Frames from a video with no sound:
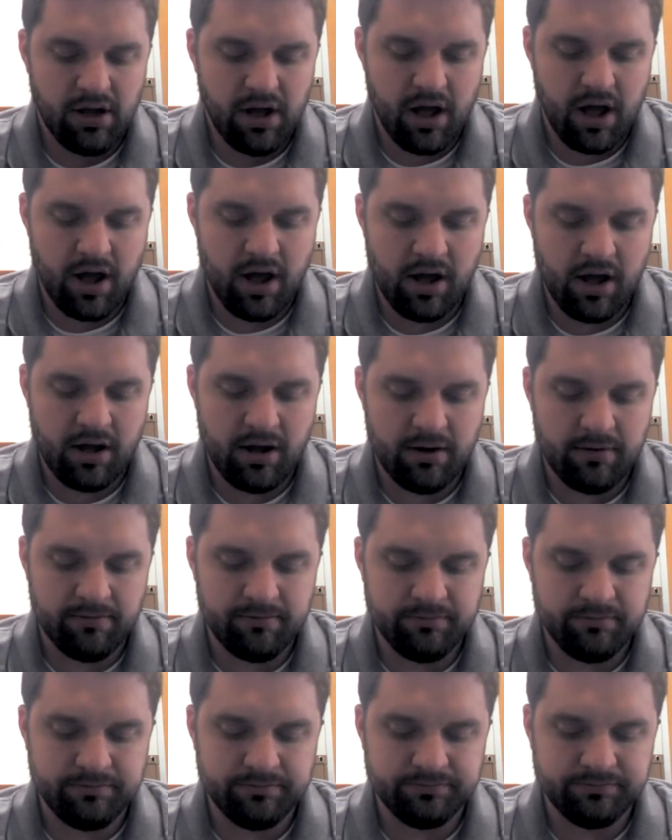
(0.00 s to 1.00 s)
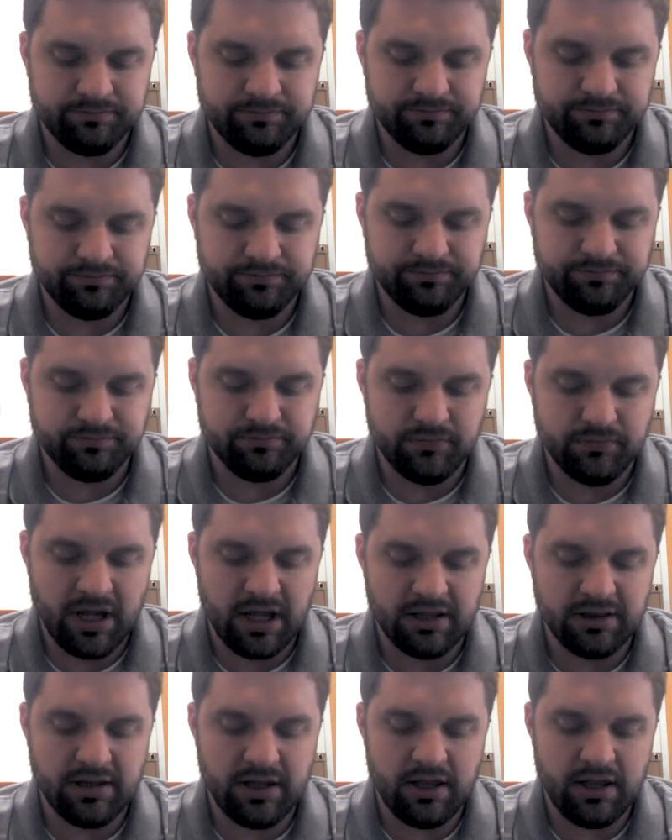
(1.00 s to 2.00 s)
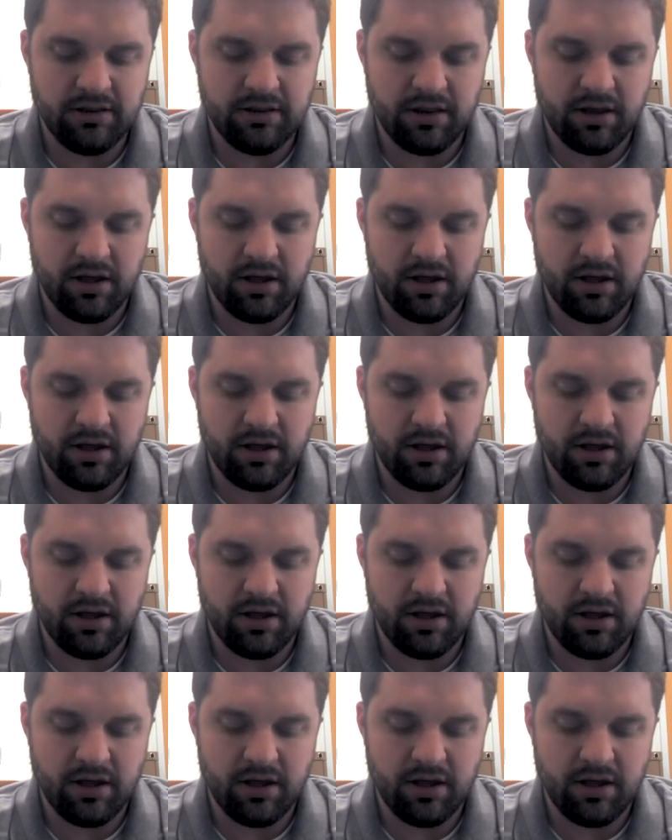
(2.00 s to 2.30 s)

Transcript: And then